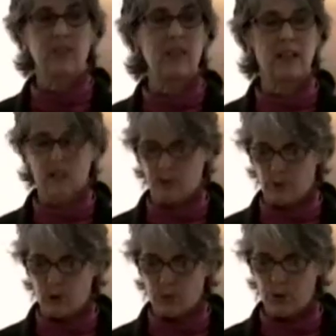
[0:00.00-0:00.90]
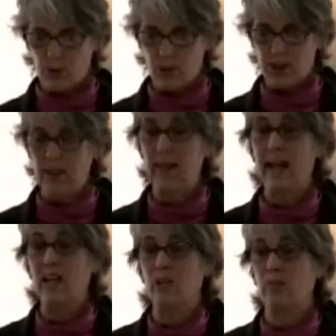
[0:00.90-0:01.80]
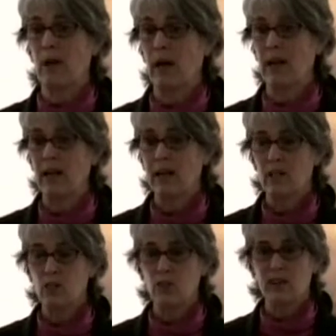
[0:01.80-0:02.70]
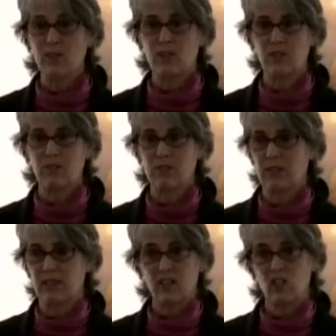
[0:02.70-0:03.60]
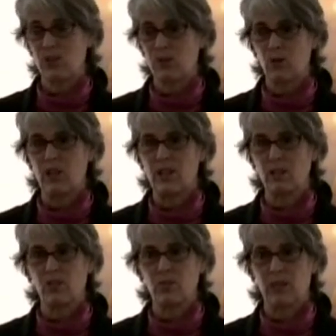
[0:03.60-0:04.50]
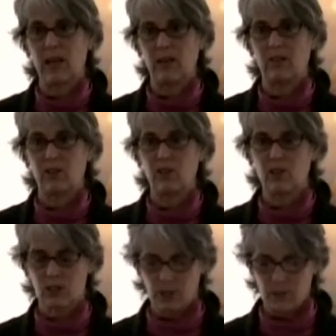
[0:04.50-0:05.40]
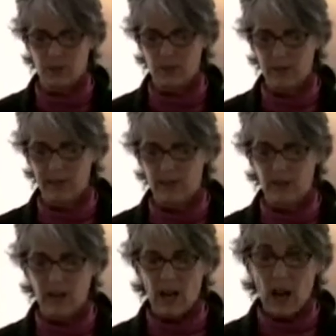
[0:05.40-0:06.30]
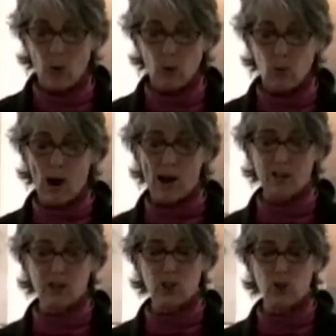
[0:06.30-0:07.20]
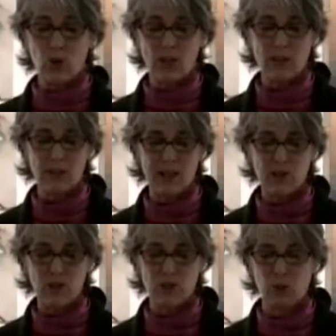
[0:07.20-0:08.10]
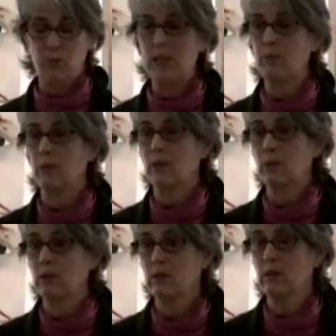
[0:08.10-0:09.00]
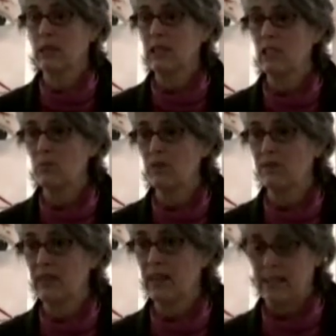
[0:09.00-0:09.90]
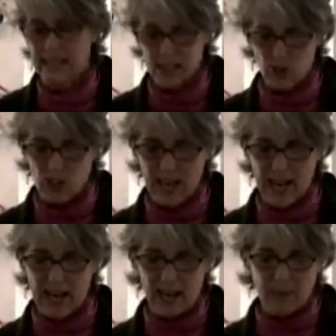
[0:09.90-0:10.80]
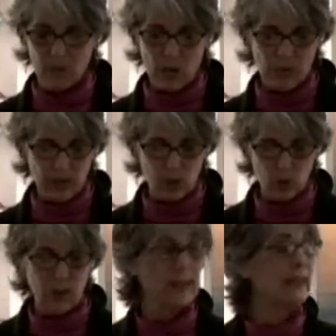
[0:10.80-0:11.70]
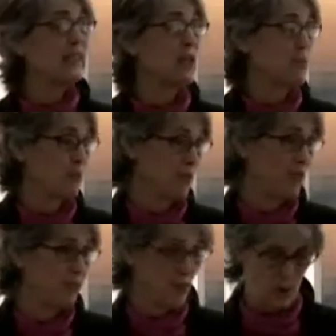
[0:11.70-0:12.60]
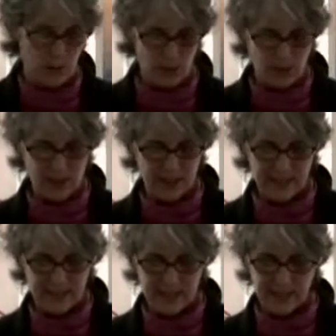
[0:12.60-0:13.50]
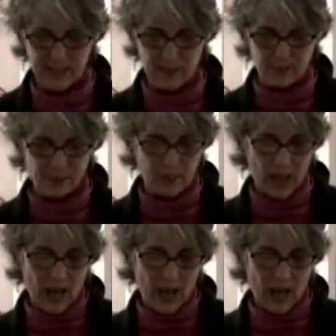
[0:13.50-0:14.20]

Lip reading: of today's food-producing land by 2050. That's just 40 years from now. You're still going to be around. While there's 200,000 more people that need to be fed each day by the dwindling number of farmers that exist.